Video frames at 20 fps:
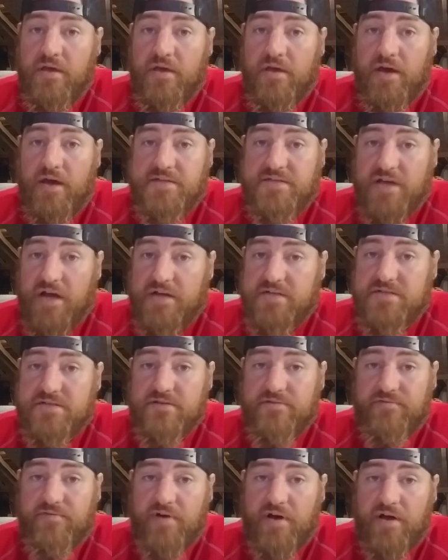I talked to
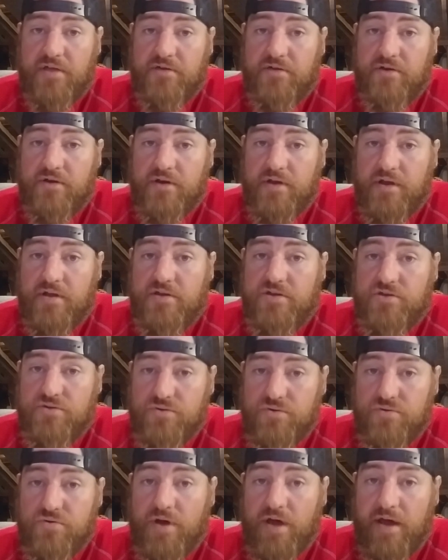the Father, and
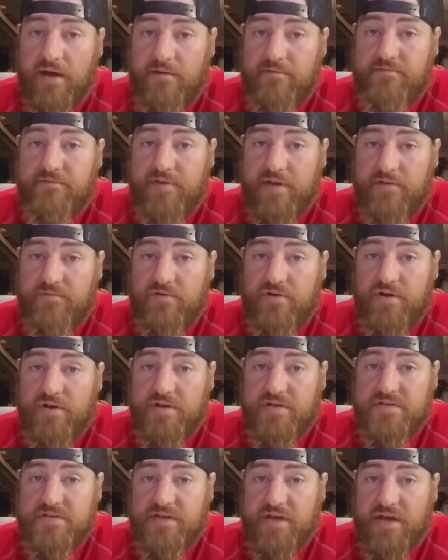you have favor in
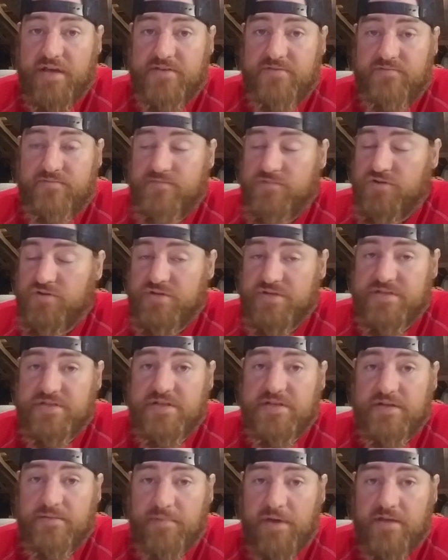His eyes. You just
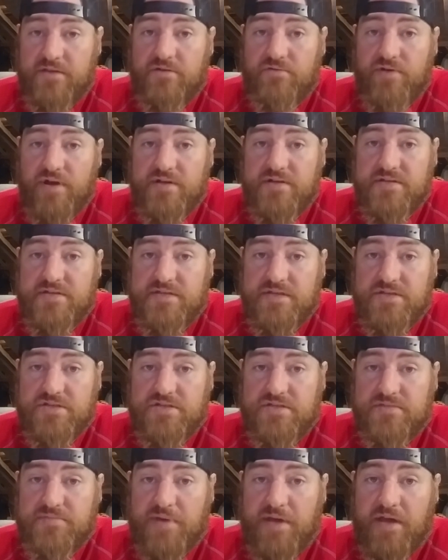need to make the right
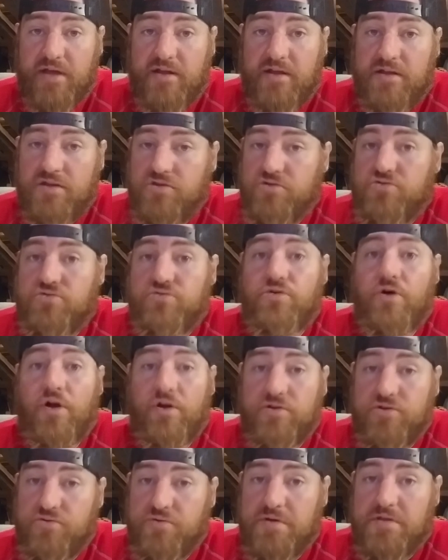decisions, man, and you
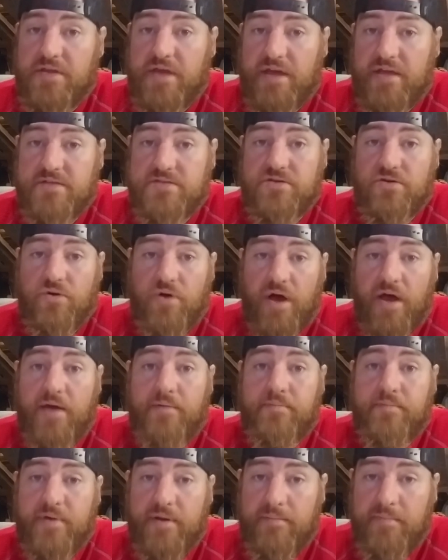are doing that. So
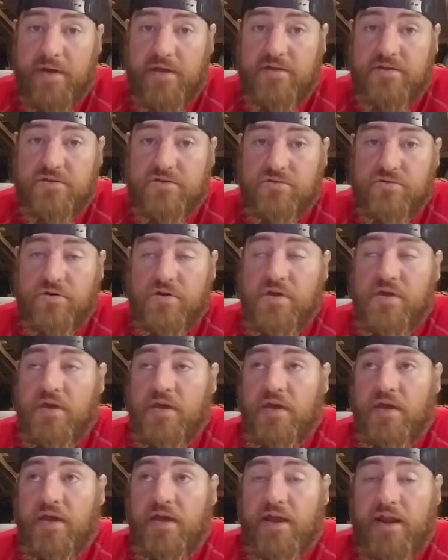I commend you,
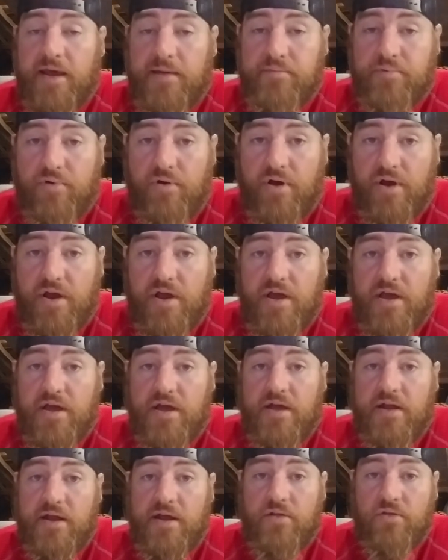and I pray,
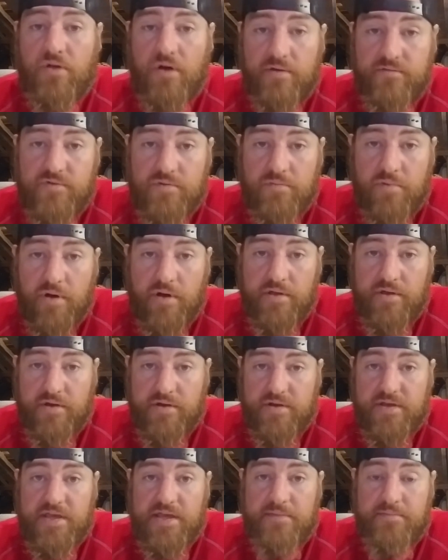and I love you, brother.
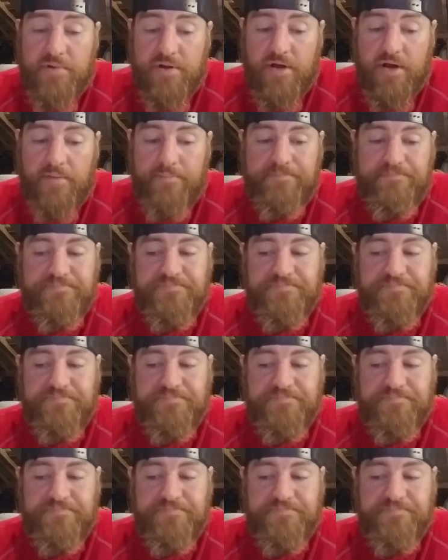Keep it up.